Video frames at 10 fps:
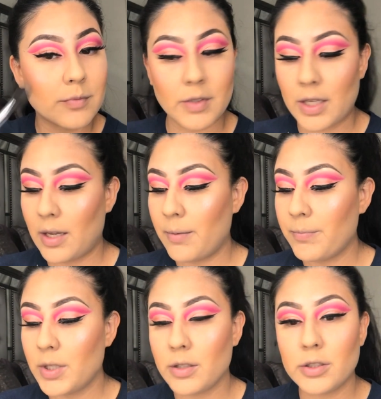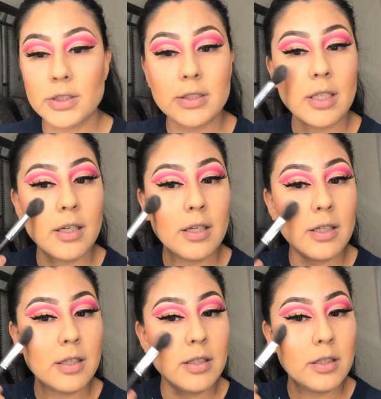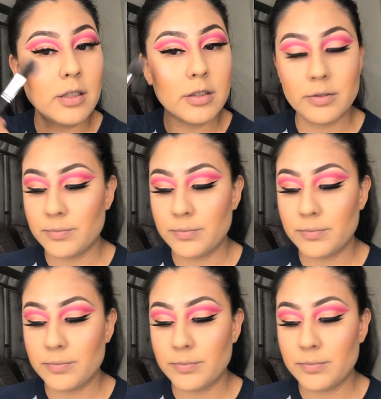Okay, the other side.